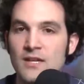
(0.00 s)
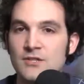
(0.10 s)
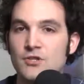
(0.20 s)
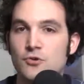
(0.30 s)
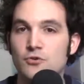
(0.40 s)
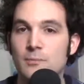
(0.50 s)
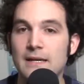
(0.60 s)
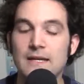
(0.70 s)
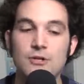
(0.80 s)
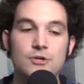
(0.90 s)
In social
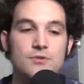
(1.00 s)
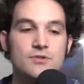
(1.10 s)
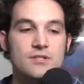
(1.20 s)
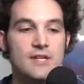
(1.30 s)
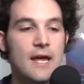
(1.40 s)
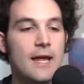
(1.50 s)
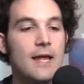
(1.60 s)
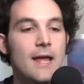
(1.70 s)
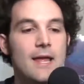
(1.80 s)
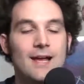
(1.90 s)
media news today,
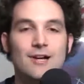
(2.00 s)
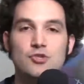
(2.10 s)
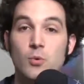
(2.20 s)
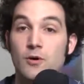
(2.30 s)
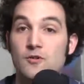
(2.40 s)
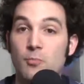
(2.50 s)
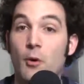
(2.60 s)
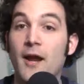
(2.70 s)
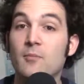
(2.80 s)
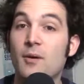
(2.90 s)
Twitter's
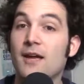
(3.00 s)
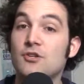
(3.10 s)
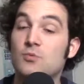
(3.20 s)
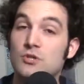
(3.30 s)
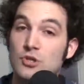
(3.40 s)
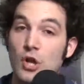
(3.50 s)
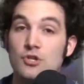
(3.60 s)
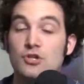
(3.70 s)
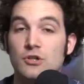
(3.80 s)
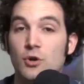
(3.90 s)
brand pages, which
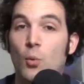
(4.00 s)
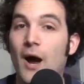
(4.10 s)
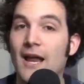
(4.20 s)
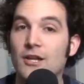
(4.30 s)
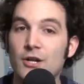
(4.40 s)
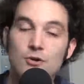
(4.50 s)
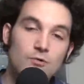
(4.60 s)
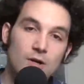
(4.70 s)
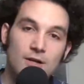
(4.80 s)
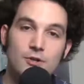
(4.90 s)
launched a little while
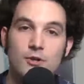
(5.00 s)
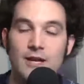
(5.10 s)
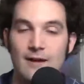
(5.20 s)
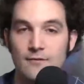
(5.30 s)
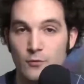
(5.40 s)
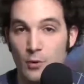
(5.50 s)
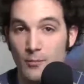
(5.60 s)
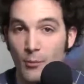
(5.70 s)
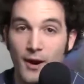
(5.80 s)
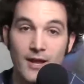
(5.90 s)
ago, you could have, if you were
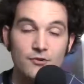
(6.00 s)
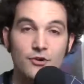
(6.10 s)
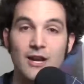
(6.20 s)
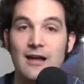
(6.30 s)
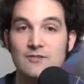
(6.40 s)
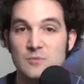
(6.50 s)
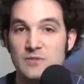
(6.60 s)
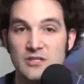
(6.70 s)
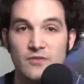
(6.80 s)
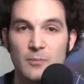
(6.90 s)
a brand, you could have a
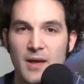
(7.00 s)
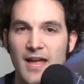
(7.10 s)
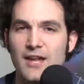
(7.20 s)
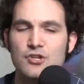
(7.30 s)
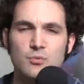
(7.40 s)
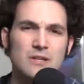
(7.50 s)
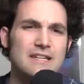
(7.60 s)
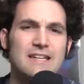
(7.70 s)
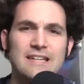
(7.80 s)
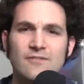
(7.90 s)
specific page. It really
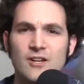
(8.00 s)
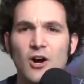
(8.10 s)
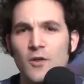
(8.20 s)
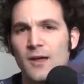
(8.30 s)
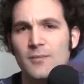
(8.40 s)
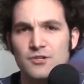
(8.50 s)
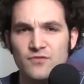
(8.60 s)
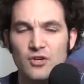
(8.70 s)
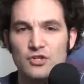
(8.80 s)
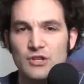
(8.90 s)
didn't give you all that
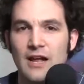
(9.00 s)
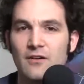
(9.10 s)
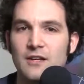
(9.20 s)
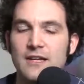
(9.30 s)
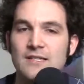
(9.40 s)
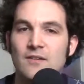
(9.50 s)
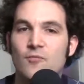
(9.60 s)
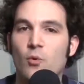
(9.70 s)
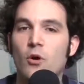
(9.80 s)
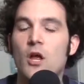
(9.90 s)
much functionality,
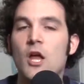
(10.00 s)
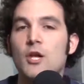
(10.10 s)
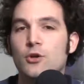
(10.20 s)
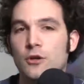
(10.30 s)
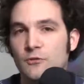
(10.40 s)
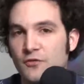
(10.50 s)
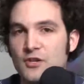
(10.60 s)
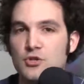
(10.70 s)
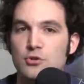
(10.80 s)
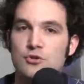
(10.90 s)
except for you could
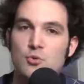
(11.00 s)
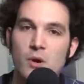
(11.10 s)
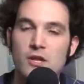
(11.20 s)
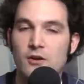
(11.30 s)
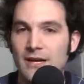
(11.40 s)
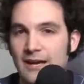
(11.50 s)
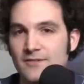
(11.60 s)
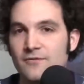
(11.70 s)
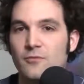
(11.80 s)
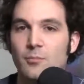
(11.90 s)
feature a tweet, you could
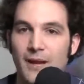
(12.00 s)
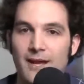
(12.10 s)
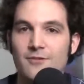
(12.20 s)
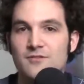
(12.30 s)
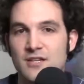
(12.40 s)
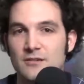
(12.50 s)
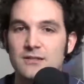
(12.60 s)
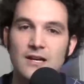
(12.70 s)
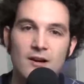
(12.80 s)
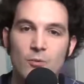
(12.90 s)
have different banners here
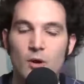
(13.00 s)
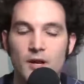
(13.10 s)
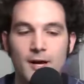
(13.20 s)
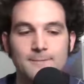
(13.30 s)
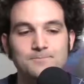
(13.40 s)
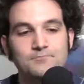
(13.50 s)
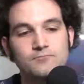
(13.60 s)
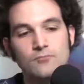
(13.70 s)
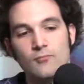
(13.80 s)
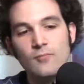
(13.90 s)
and there, whatnot.
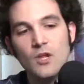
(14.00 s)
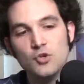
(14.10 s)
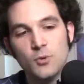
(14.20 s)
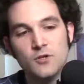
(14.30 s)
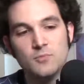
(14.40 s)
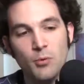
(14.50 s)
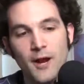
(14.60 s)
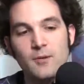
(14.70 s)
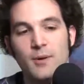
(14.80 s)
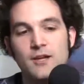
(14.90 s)
Twitter's
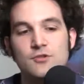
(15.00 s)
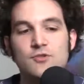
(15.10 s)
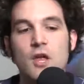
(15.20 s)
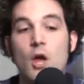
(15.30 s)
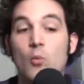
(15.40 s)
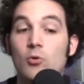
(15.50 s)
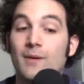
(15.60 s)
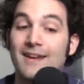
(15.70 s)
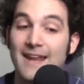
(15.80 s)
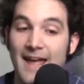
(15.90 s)
brand pages will
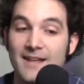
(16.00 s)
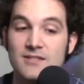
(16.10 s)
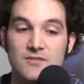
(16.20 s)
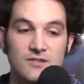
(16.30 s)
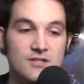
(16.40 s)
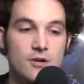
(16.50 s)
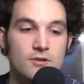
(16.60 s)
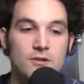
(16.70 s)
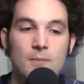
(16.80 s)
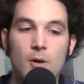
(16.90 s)
be enhanced this
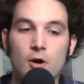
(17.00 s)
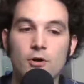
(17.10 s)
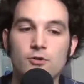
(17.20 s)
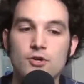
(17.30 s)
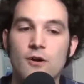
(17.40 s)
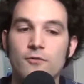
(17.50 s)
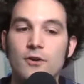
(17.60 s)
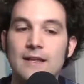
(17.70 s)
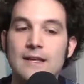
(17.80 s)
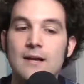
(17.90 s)
year to let marketers
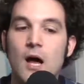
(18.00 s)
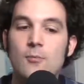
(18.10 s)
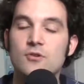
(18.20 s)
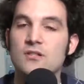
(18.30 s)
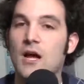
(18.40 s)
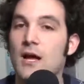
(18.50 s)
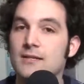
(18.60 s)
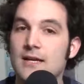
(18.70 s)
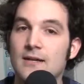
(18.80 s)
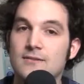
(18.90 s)
offer e-commerce
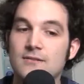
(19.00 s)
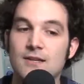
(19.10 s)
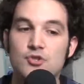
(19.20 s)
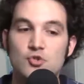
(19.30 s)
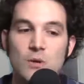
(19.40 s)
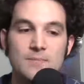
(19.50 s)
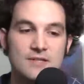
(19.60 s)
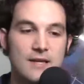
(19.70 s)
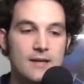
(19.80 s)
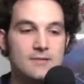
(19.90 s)
contests and
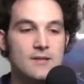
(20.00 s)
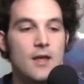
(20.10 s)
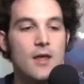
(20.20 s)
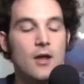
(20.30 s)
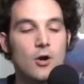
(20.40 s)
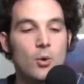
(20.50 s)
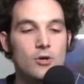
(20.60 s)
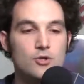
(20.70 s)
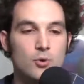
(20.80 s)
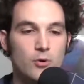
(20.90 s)
sweepstakes,
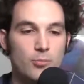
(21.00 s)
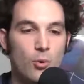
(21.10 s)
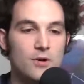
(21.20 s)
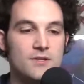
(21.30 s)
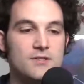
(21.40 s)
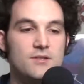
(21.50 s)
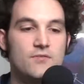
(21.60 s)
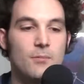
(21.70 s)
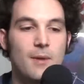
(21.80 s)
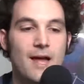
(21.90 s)
according to a report. This is
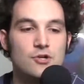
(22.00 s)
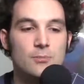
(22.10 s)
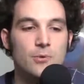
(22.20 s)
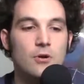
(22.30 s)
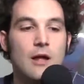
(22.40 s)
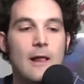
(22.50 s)
from Mashable.